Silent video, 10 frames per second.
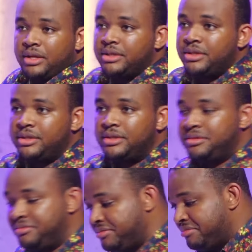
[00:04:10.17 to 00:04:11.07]
So that's it.
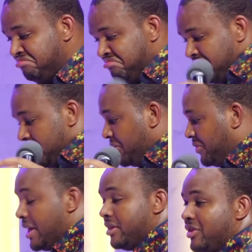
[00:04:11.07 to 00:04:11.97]

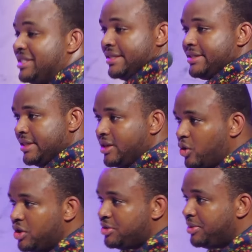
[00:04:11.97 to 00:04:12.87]
Stiff-necked,
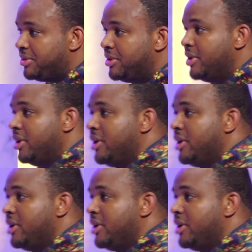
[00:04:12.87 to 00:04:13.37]
resisting the Holy Spirit.